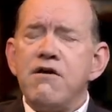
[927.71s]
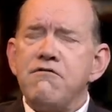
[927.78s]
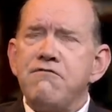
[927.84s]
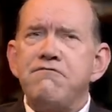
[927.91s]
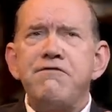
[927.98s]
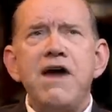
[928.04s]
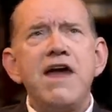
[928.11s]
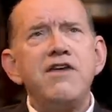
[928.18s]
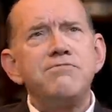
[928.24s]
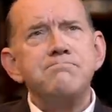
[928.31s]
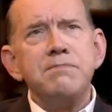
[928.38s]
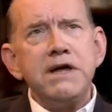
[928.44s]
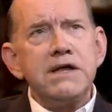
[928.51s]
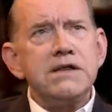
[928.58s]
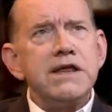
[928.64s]
Faith
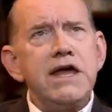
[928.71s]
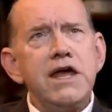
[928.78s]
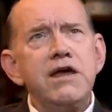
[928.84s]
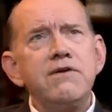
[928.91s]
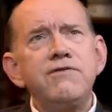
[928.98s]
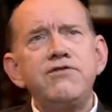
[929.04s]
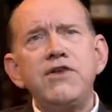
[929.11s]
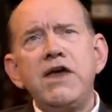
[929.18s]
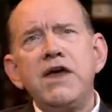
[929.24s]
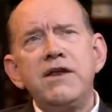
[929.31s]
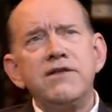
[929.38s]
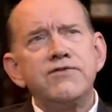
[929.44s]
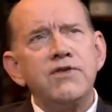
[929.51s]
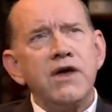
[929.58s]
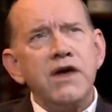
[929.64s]
believes, it
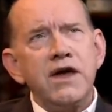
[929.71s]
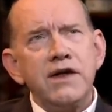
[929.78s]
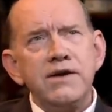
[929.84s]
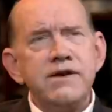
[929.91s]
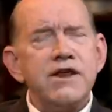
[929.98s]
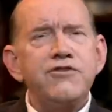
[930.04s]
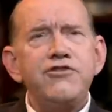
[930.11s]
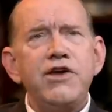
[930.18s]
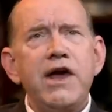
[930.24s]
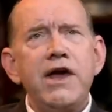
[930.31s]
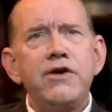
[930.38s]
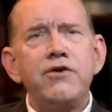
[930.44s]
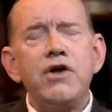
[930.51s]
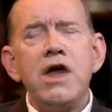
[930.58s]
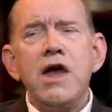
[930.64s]
is the
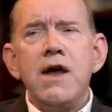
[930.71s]
initiator,